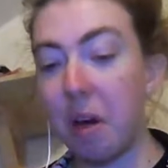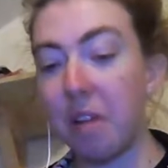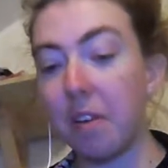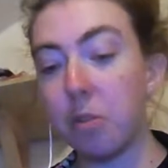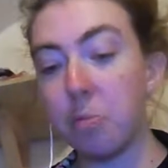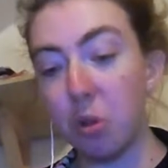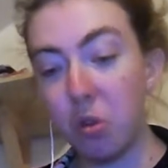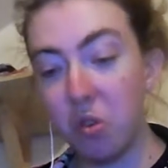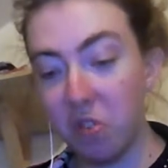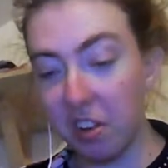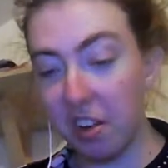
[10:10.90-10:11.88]
Belfast
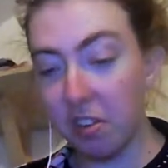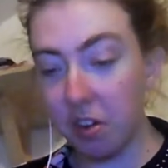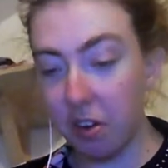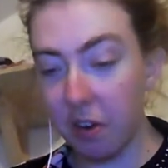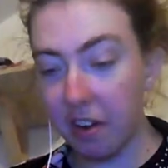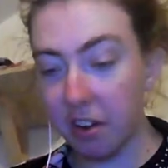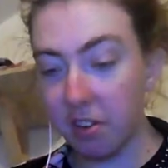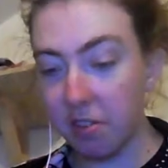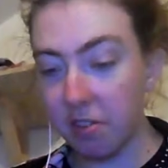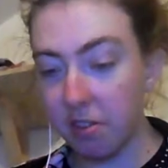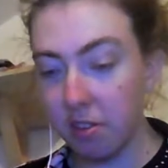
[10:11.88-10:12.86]
balloon release,
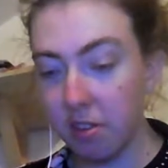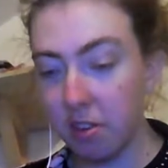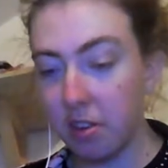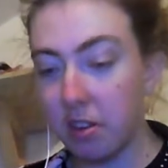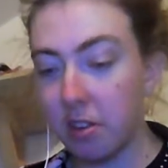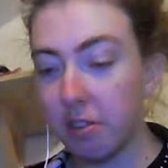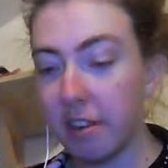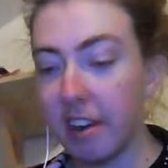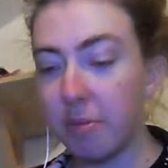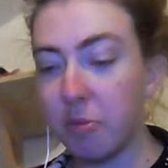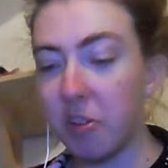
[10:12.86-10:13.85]
horrendous,
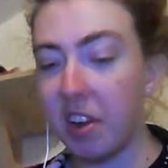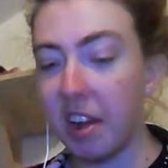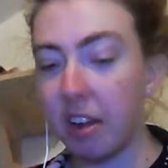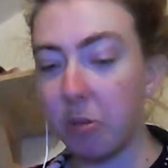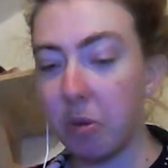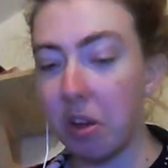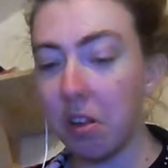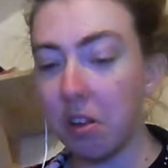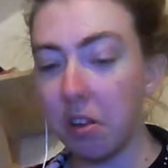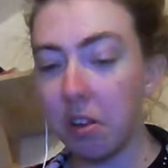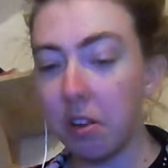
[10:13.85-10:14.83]
says marine
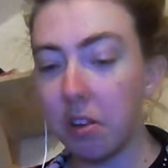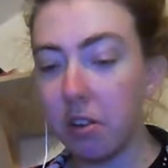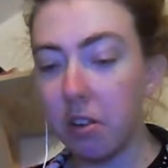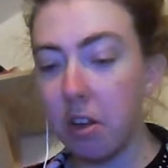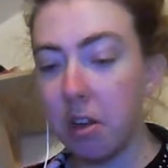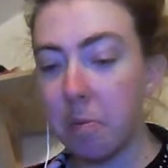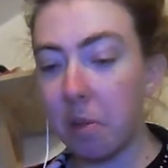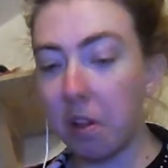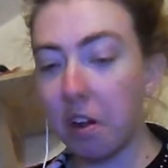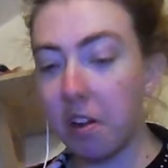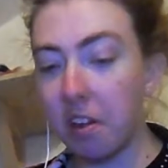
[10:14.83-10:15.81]
expert.
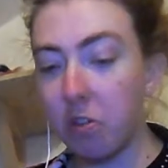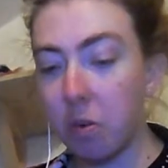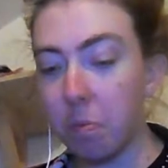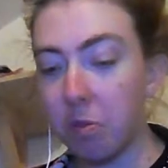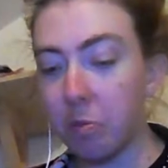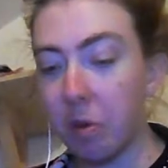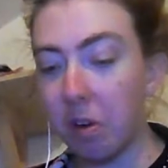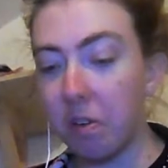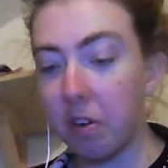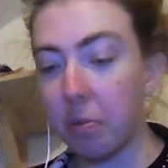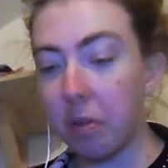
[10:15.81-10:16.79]
Melania Trump,
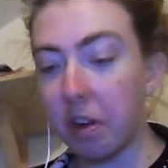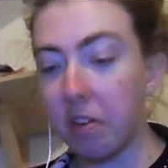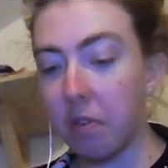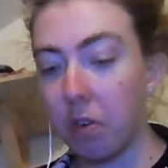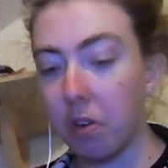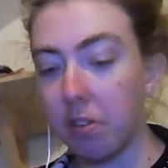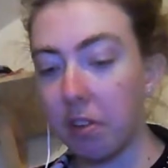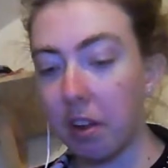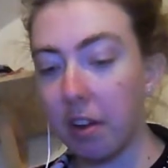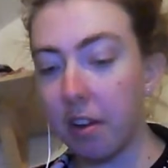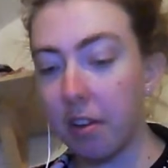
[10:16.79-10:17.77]
smoke-filled plane
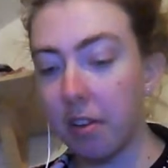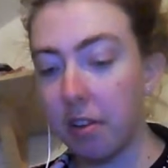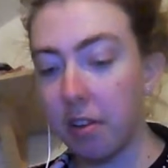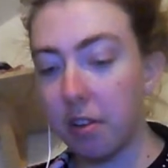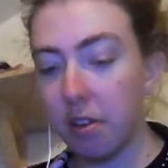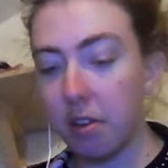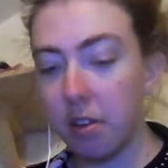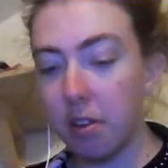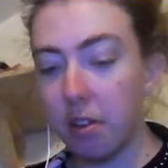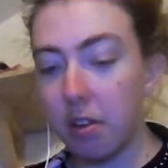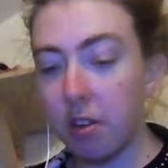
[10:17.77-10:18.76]
forced to land.
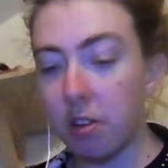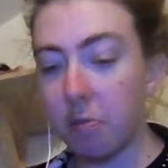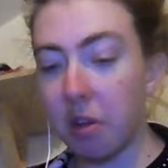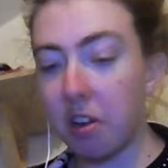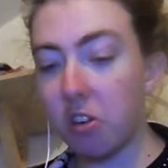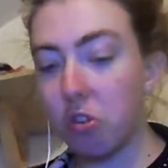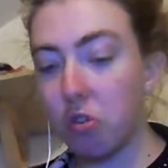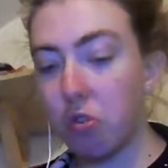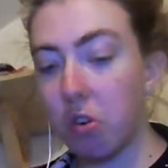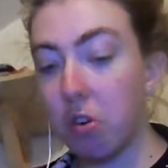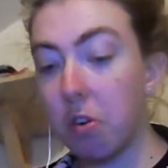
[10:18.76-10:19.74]
Spanish
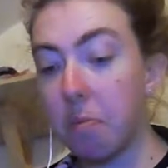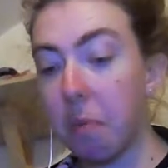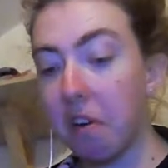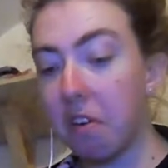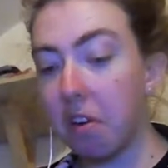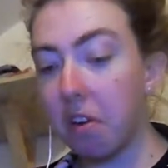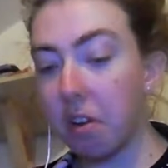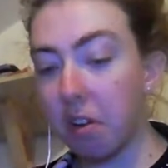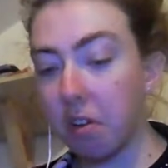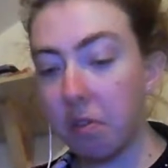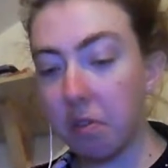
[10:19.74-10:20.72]
drug
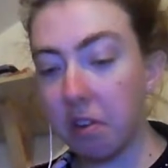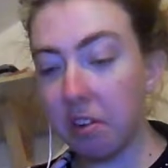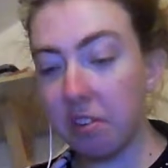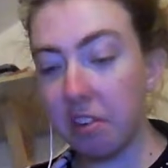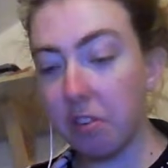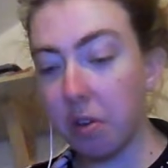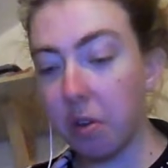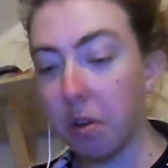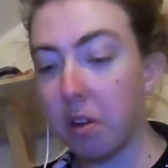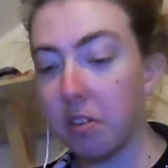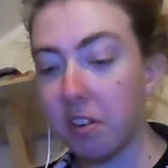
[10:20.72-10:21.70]
baron
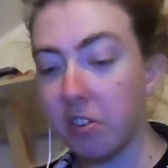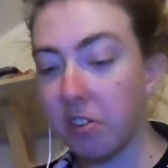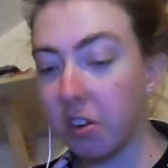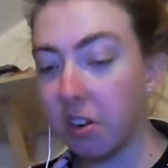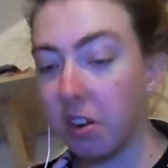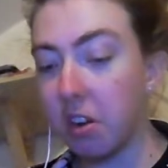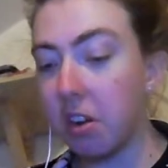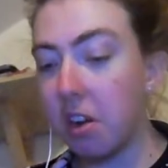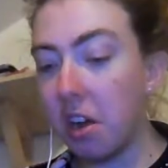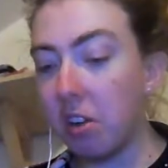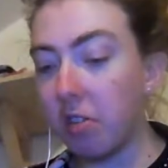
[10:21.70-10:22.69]
Francisco Tejon,
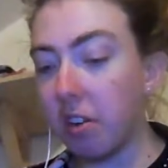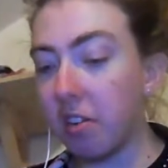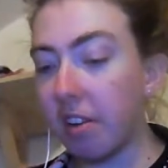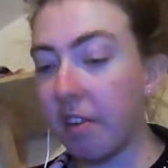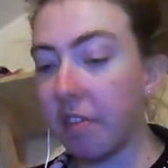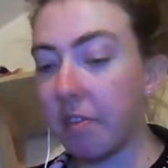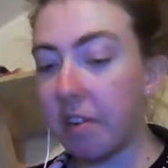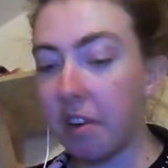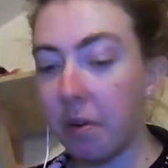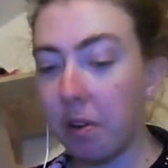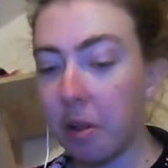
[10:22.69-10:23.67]
trainers after
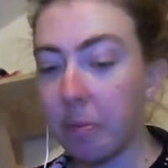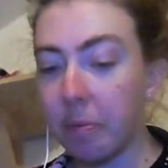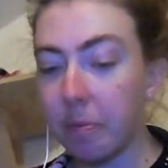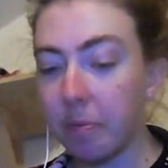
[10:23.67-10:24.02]
video clip.